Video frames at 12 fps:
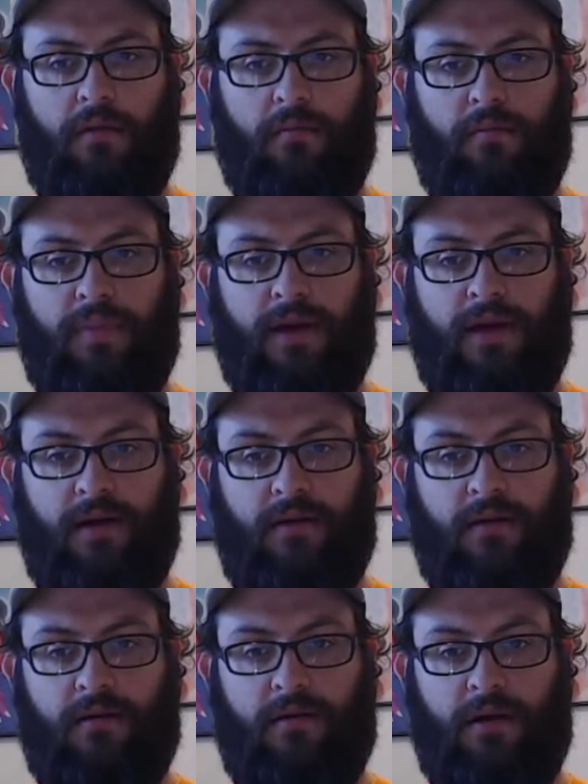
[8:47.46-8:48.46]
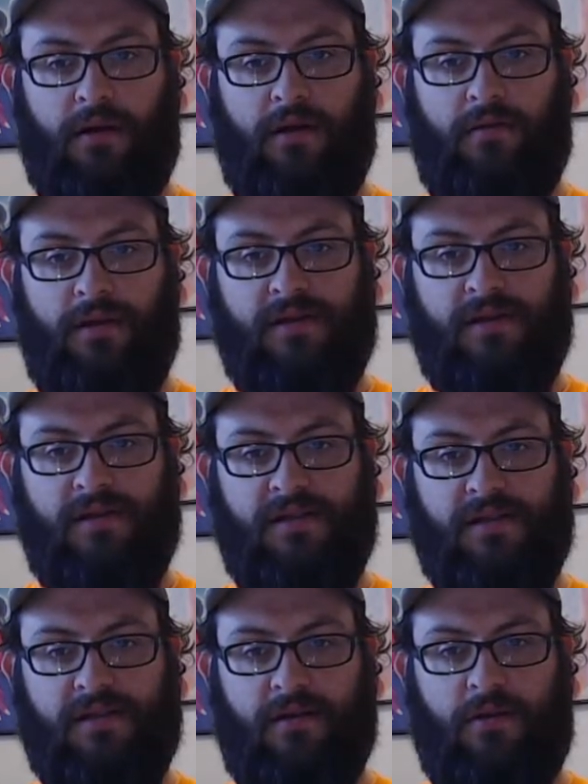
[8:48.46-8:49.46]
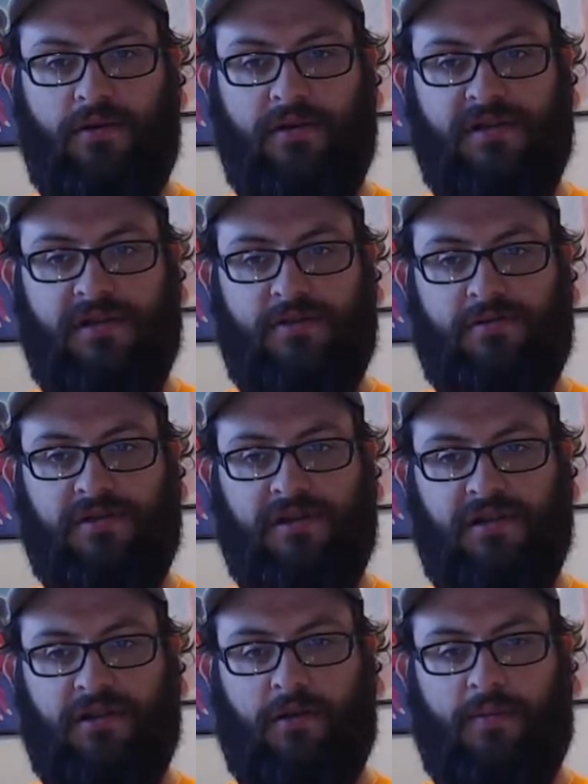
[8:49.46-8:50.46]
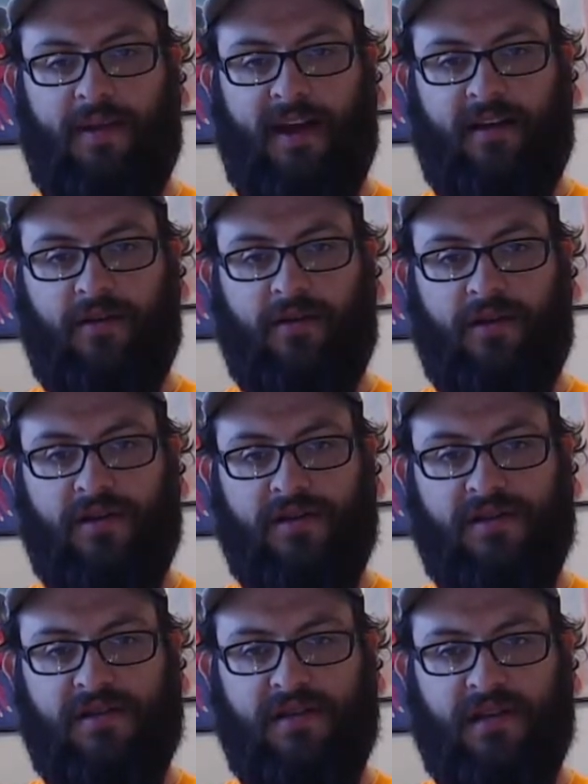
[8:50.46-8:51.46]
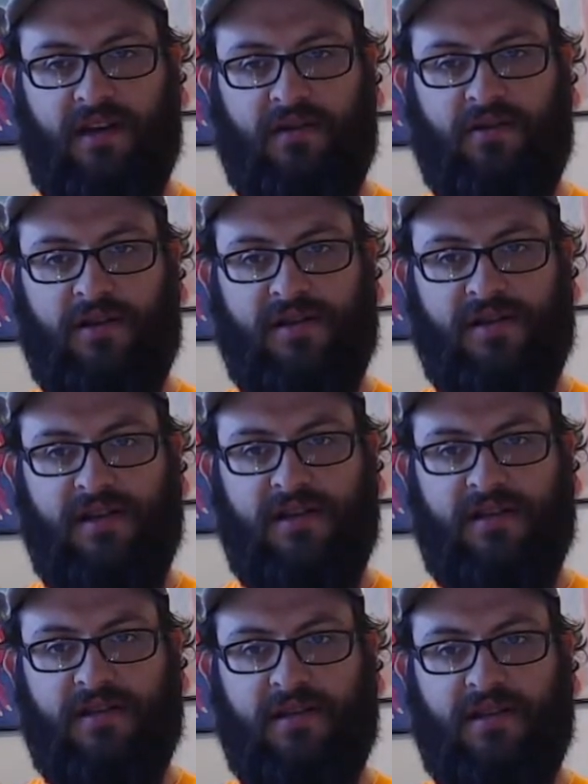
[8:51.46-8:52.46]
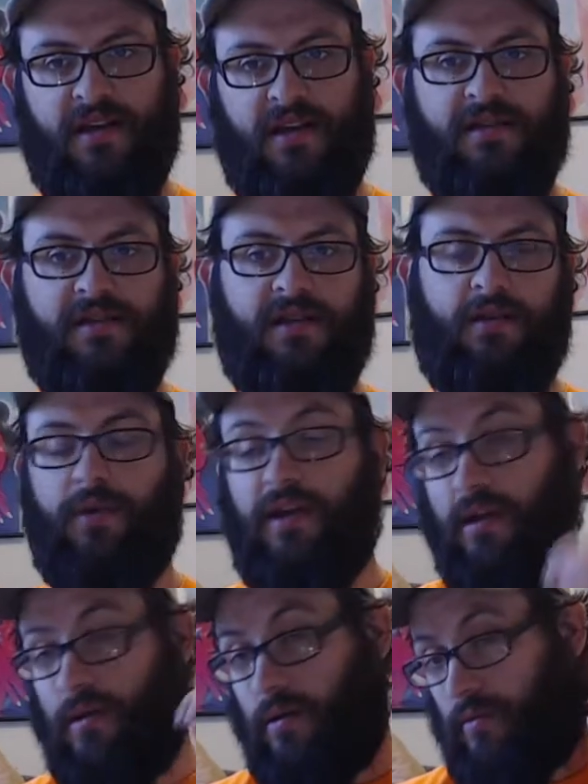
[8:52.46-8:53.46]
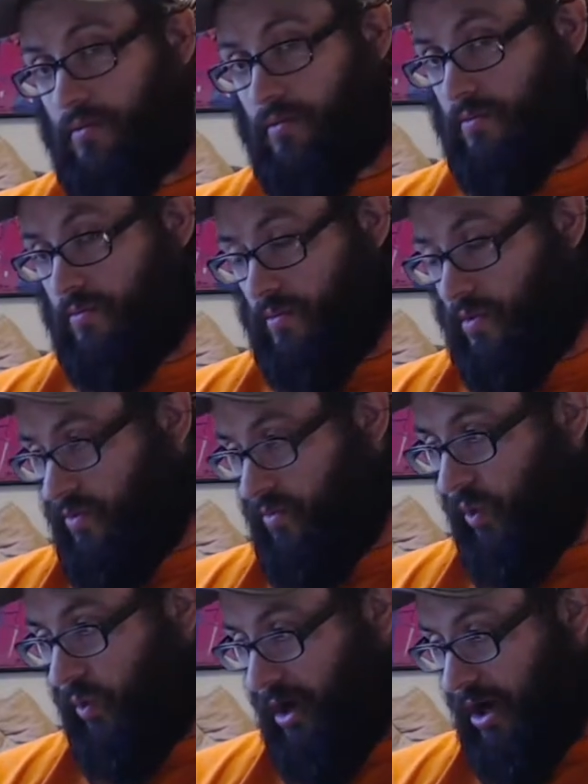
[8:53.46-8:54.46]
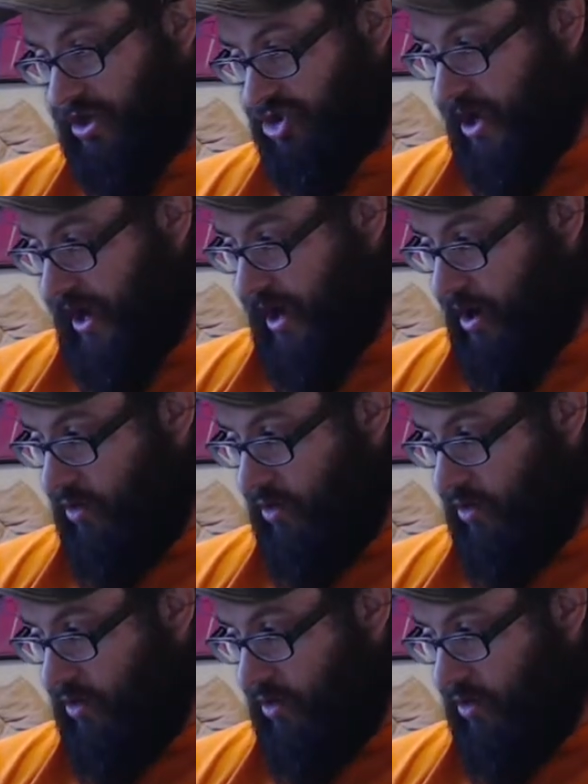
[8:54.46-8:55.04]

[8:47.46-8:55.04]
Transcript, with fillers: but you know, it's it's always interesting to go back and look at see, and look and see the things that we we watch now